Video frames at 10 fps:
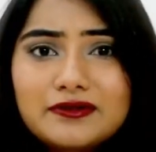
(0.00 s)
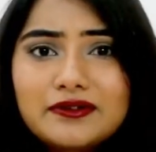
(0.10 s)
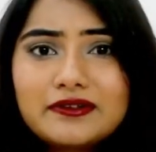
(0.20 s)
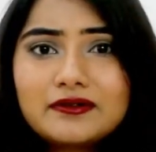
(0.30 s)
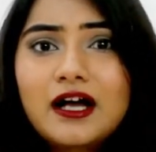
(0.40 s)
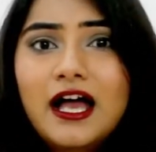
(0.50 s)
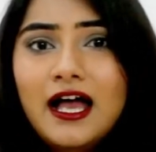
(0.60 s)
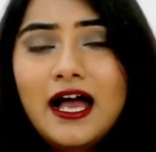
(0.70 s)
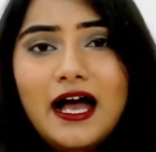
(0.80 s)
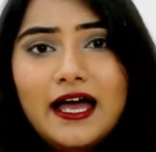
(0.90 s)
So
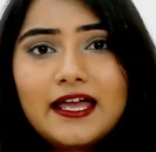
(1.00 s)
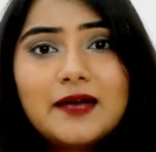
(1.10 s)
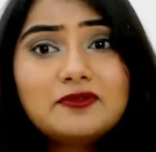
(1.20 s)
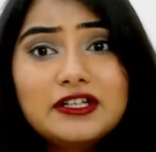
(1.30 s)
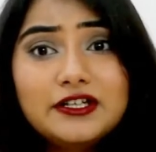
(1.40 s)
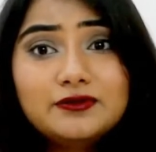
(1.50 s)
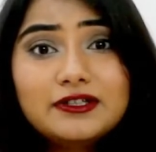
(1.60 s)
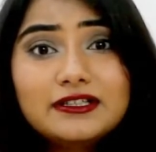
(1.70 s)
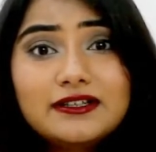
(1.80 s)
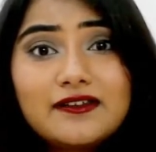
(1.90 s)
I am really new
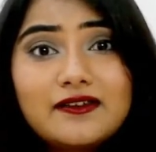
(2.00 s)
at this.